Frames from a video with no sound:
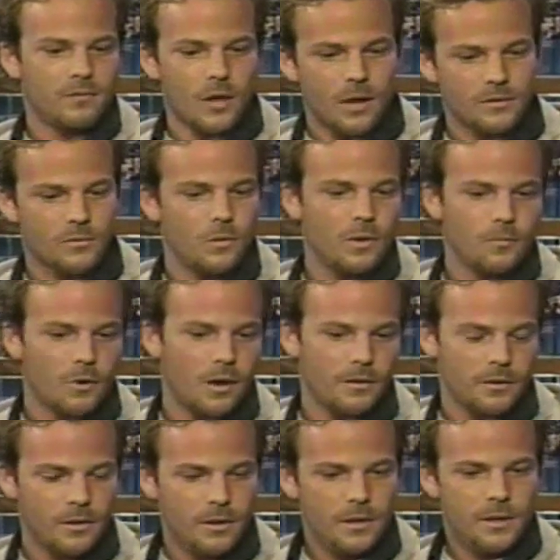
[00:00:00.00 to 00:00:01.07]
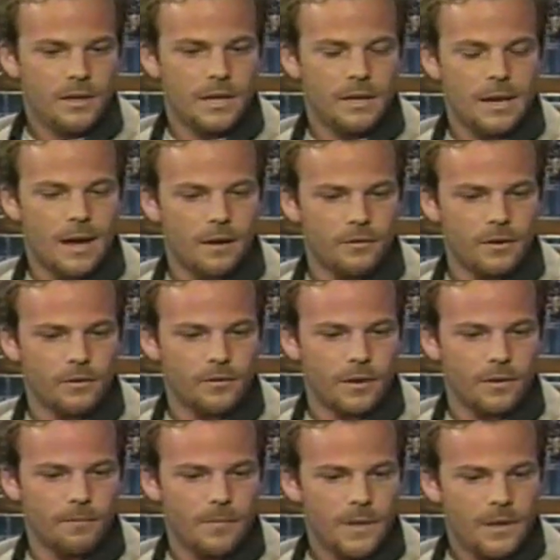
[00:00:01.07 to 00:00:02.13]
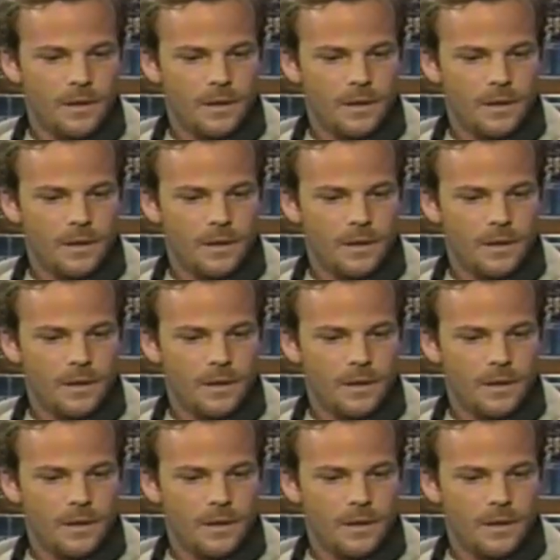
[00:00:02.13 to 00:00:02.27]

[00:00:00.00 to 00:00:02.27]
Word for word: They've lost one brother, and now they're, um,